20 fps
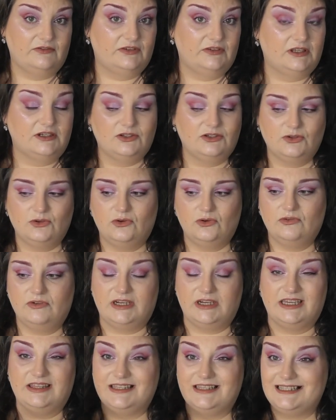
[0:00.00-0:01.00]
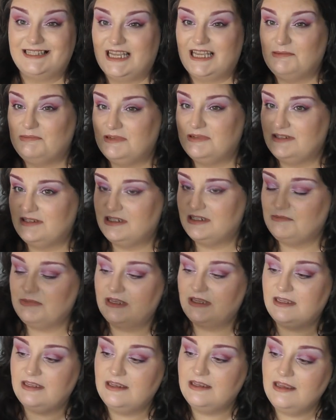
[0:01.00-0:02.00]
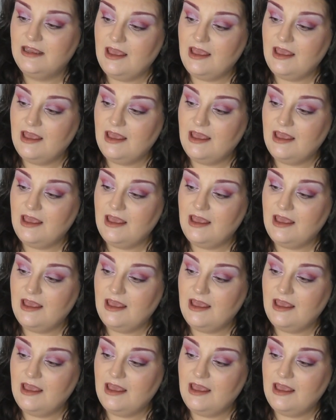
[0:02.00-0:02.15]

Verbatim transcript: Victoria. This happens to be